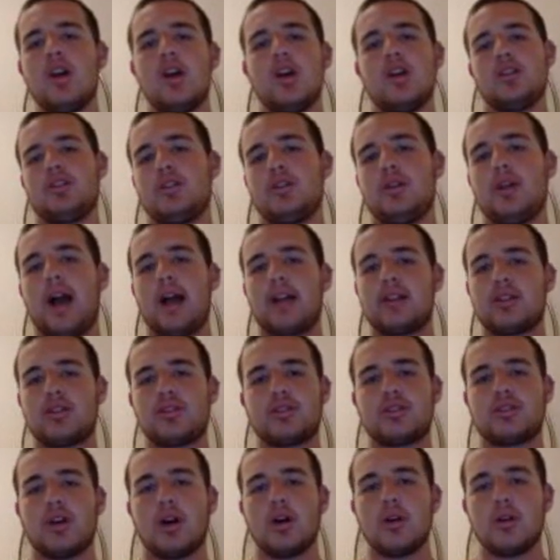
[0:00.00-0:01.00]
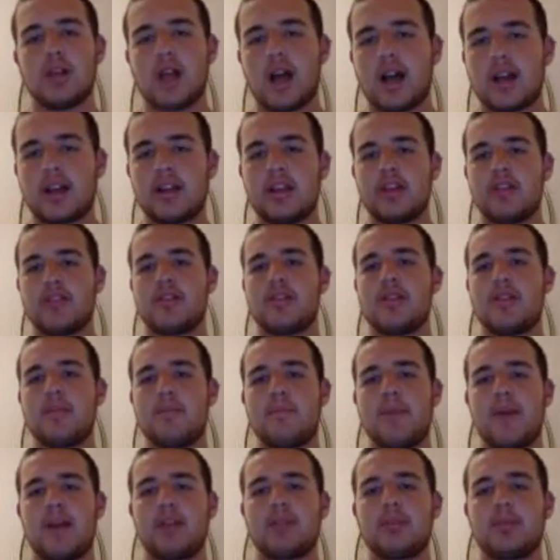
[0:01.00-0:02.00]
So you guys are so lucky. You're in the
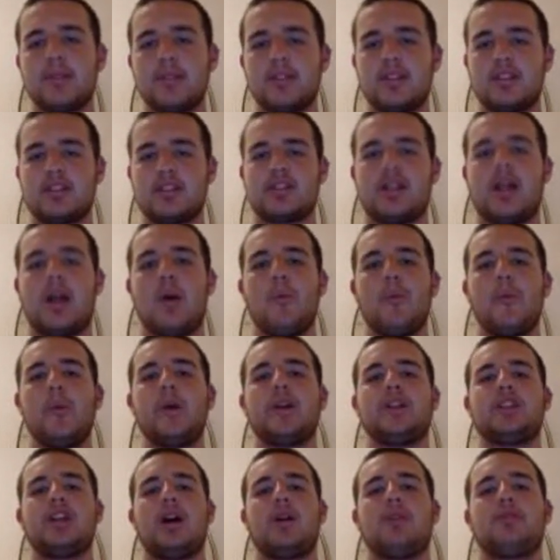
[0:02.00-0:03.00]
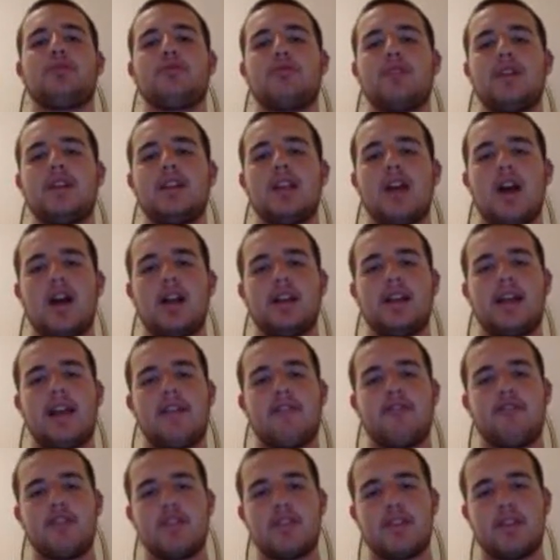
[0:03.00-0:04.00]
best position. I wish I was relearning
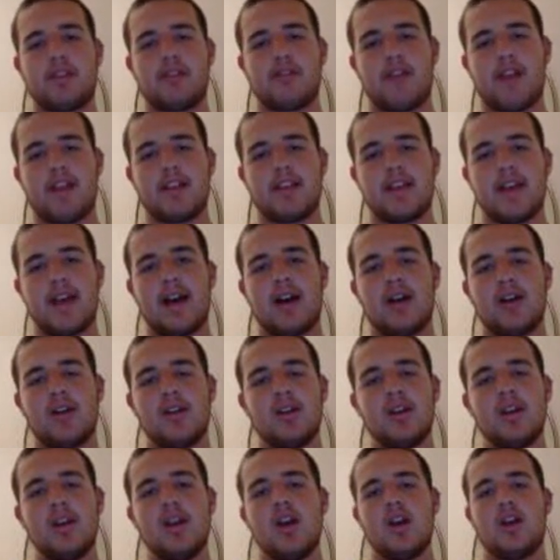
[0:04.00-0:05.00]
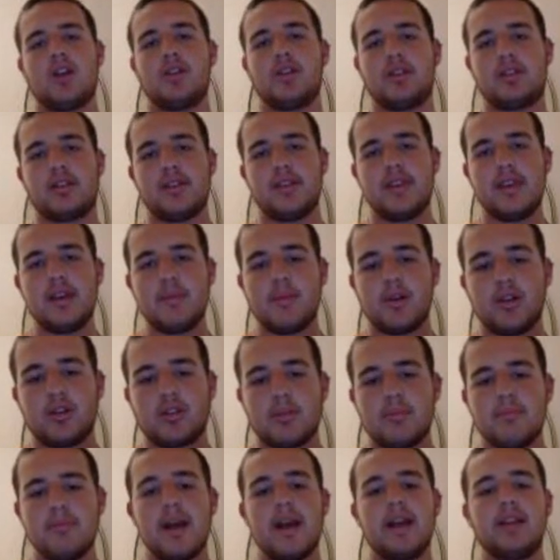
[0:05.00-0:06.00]
everything right now, because it's the most
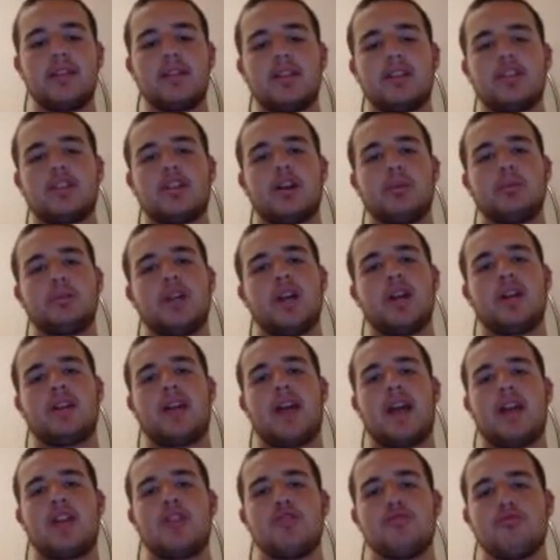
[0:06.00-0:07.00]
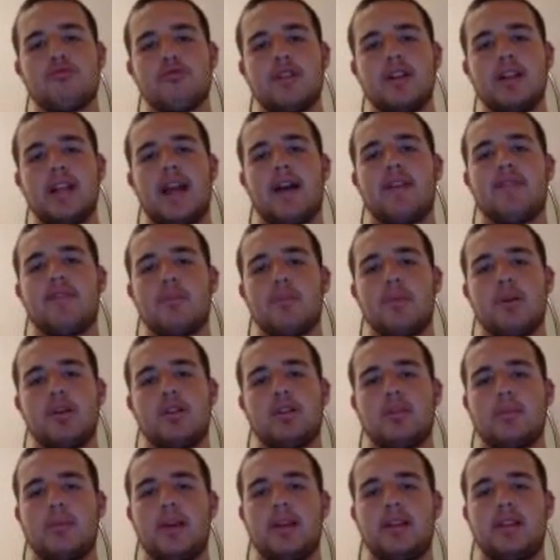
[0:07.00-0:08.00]
amazing subject, and you really have the most
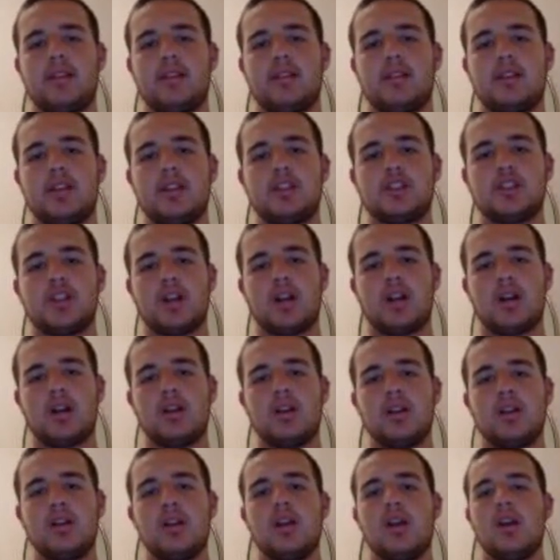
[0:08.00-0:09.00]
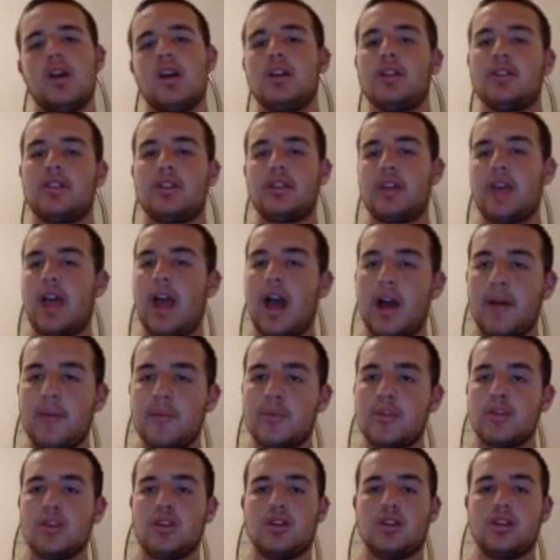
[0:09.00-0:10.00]
amazing teacher. So yeah,
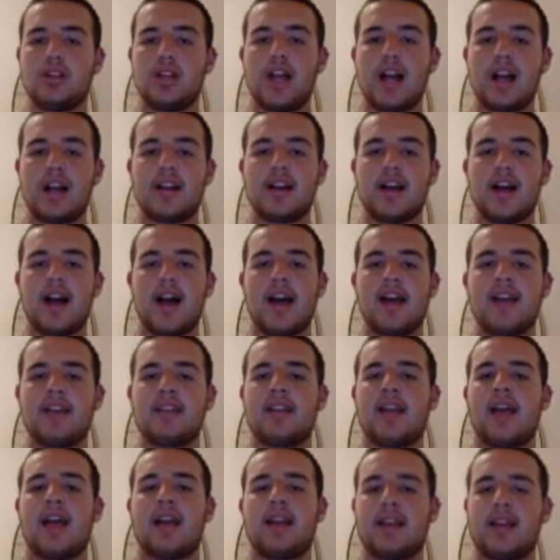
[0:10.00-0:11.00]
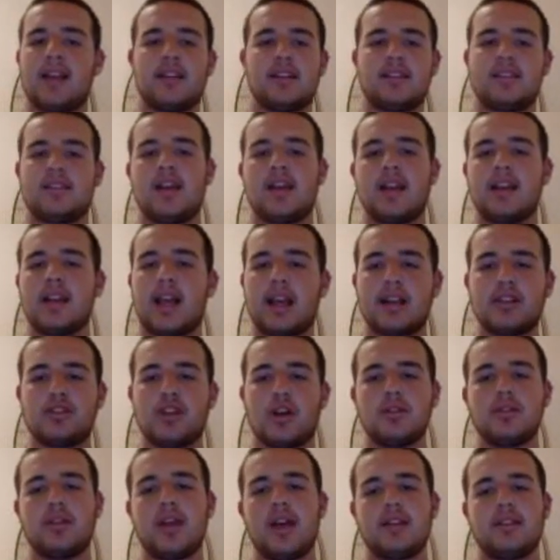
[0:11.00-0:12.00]
good luck, guys. And as I said, like,
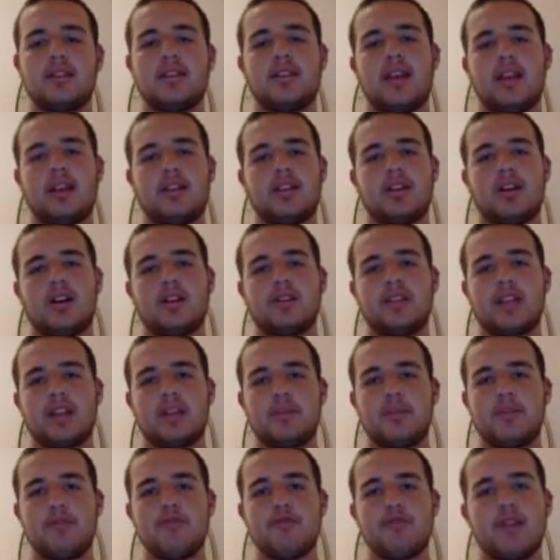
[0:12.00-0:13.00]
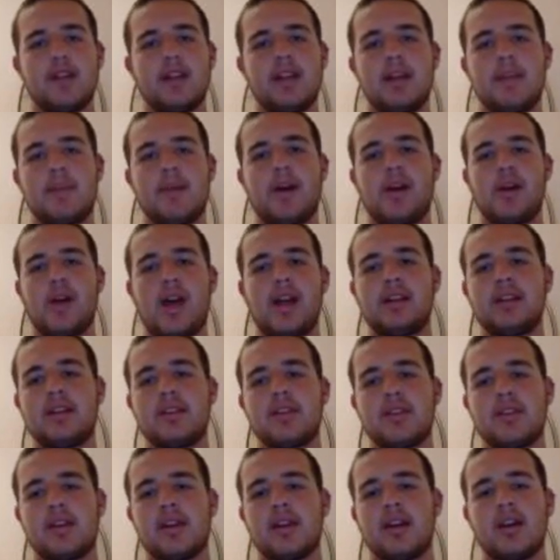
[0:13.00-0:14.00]
don't hesitate to contact me really about
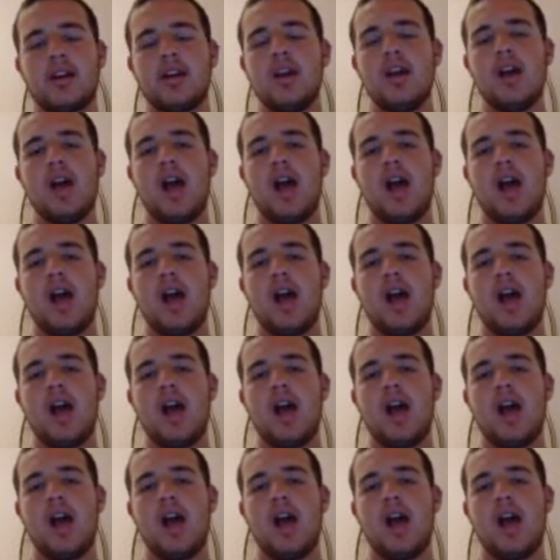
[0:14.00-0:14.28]
anything.